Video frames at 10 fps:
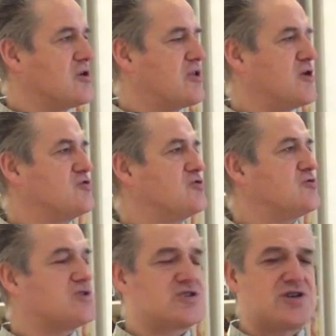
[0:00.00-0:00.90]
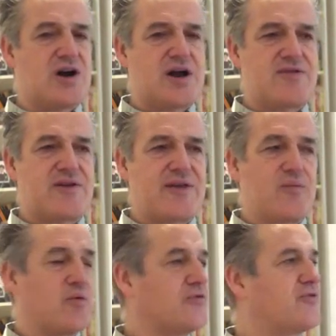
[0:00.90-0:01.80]
those who decide that they
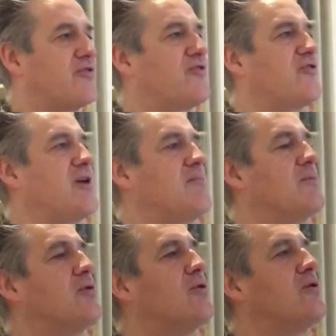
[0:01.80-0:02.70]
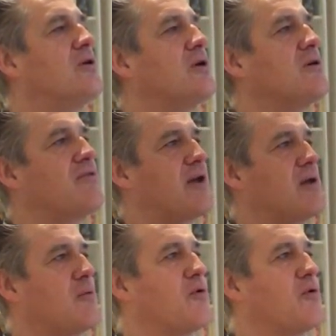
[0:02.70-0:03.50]
want to see more, that they